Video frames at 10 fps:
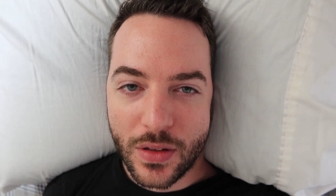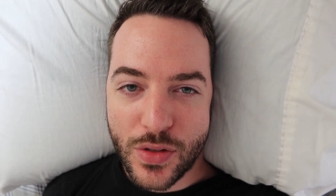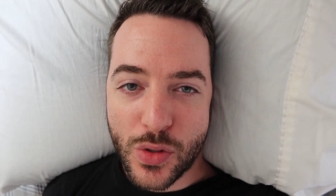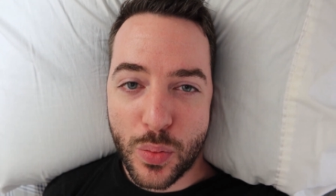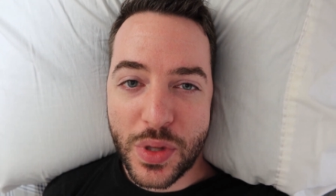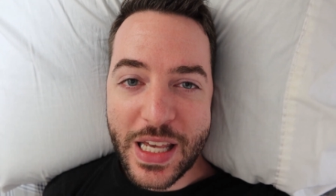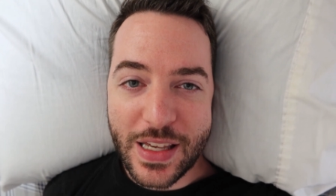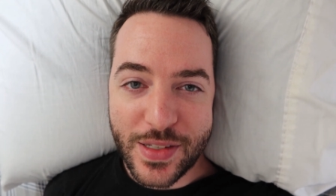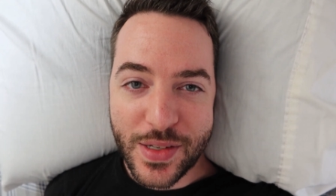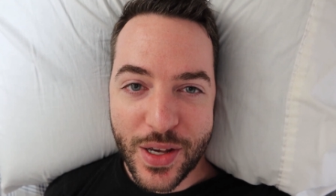So
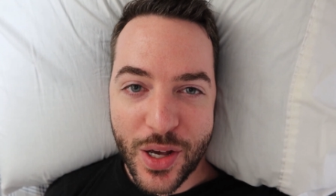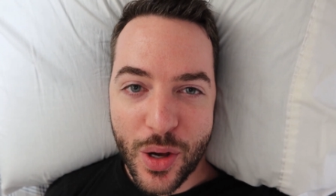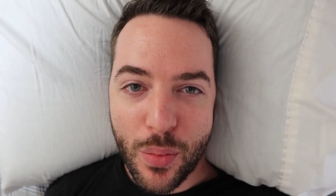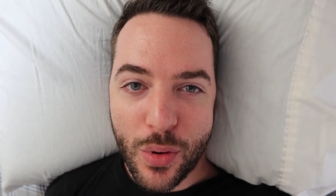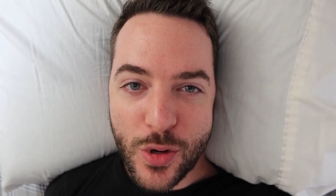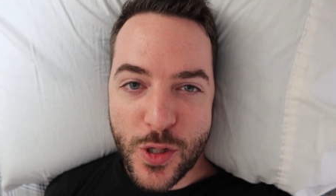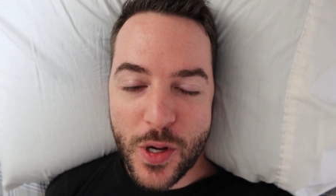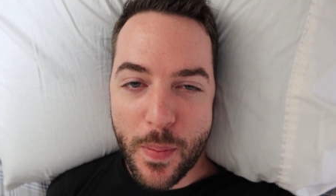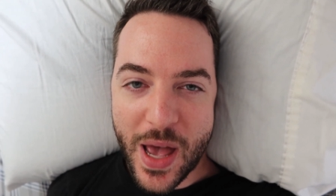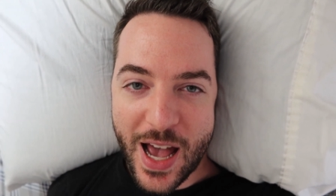please
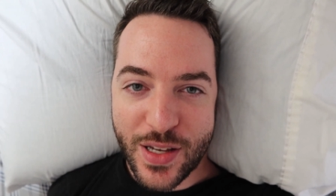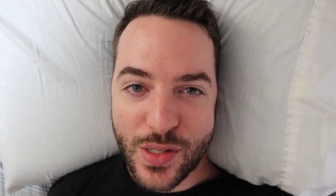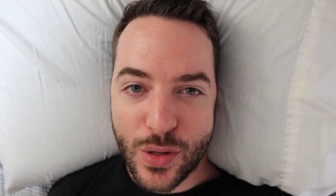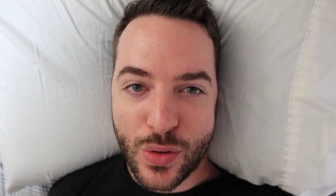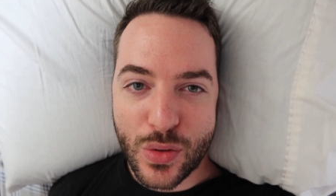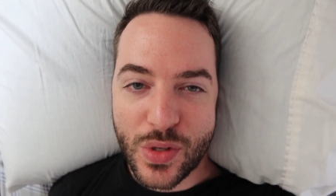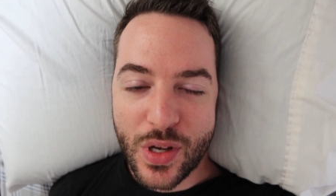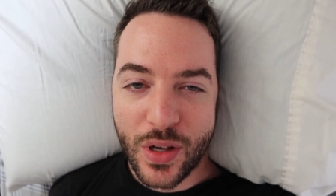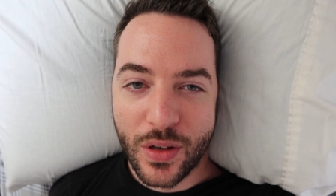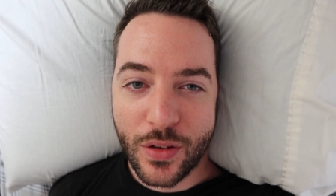push past those
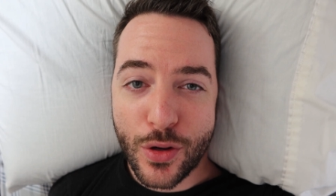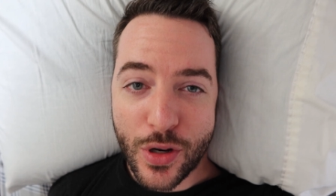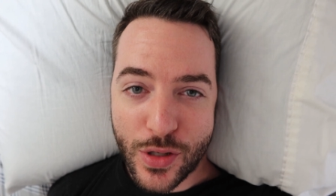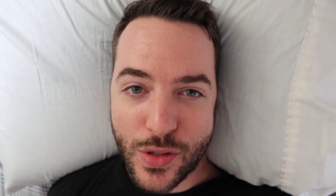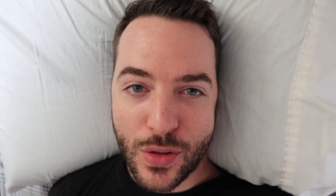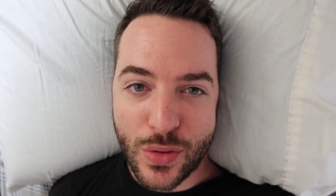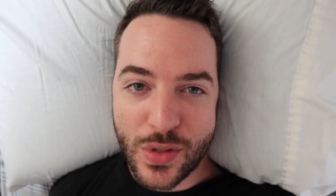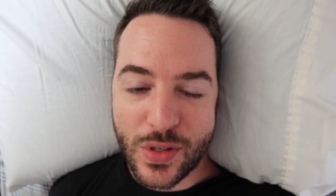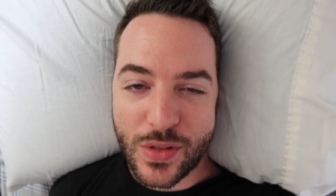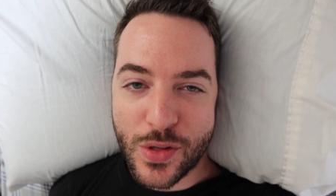good
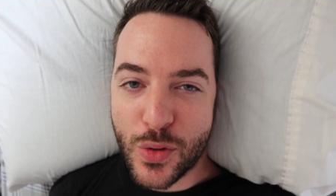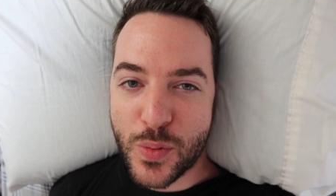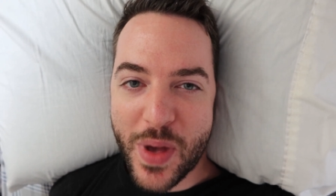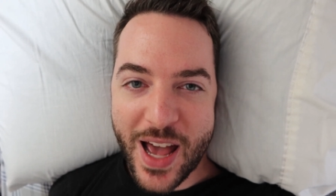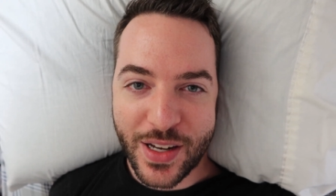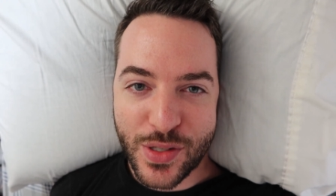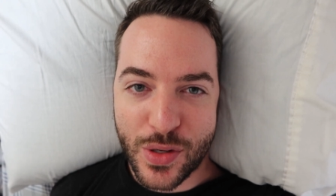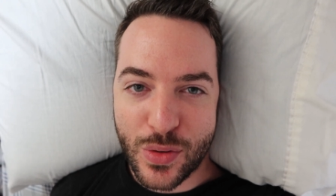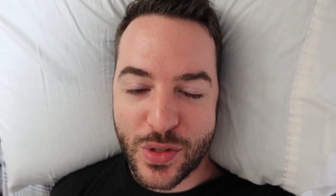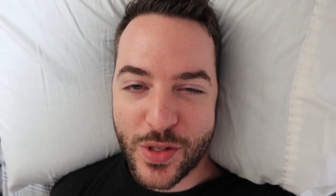excuses, those bad
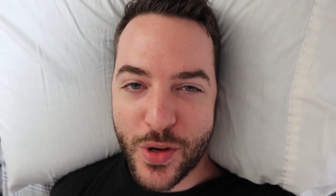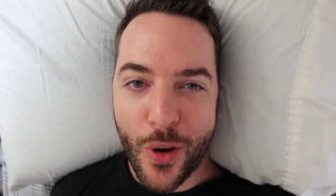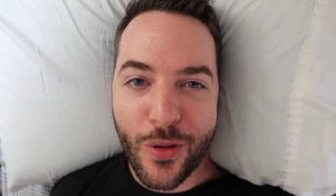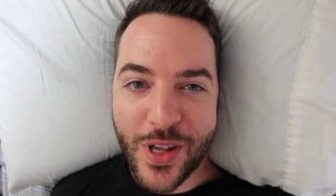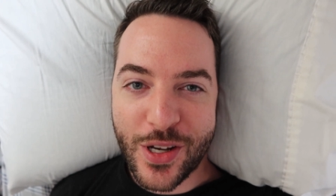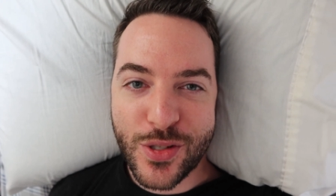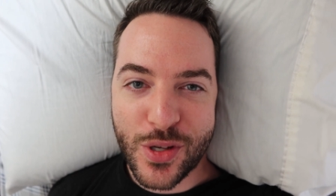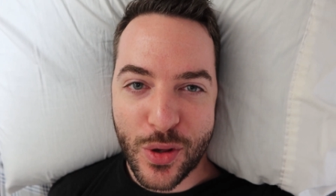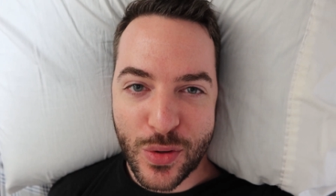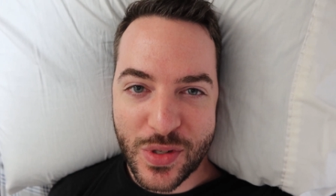excuses, all the
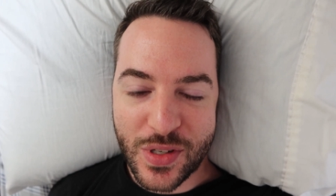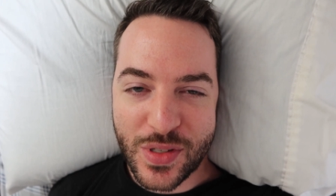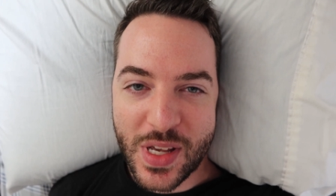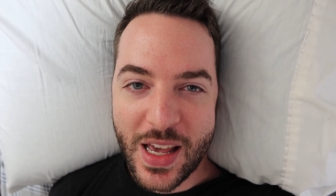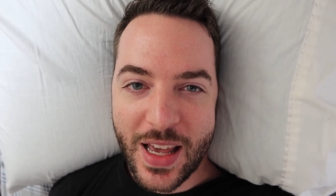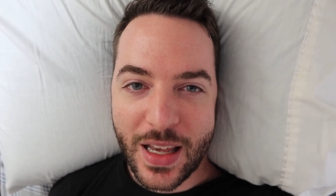excuses,